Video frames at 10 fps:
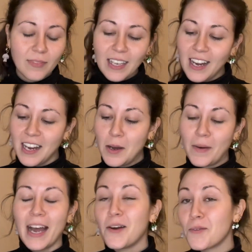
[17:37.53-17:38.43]

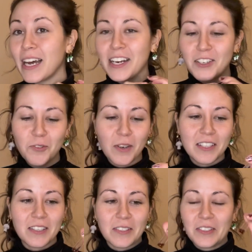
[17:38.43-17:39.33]
I don't
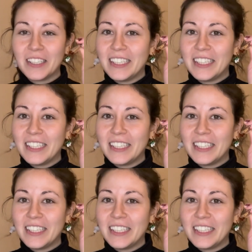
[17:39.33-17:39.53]
want to